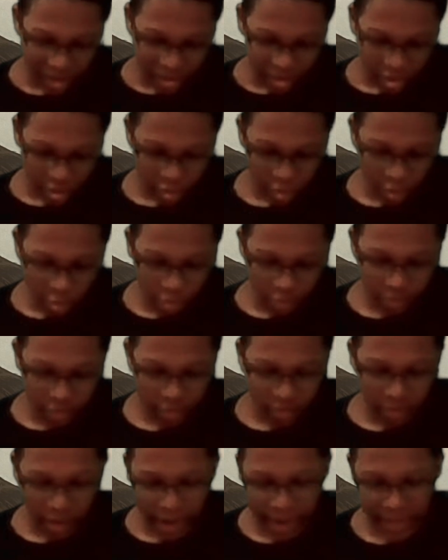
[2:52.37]
You're
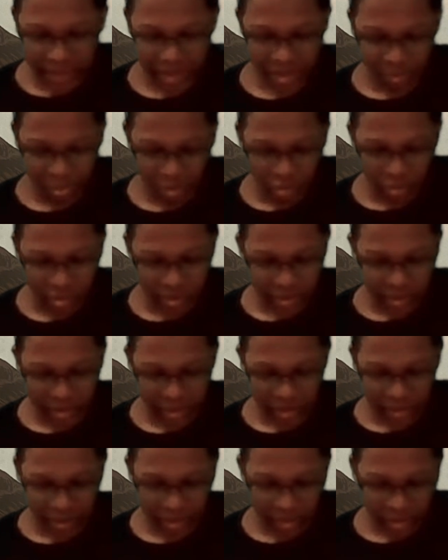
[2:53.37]
the last
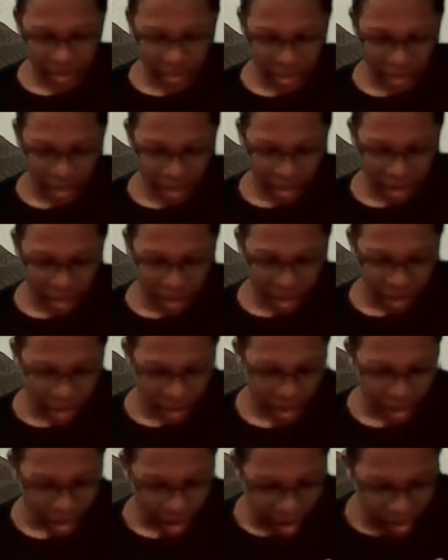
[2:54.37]
person
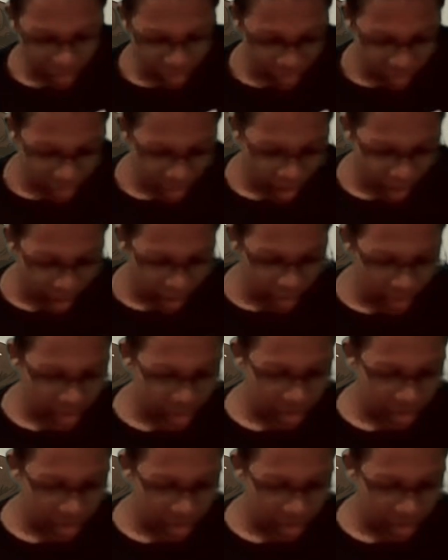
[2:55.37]
I thought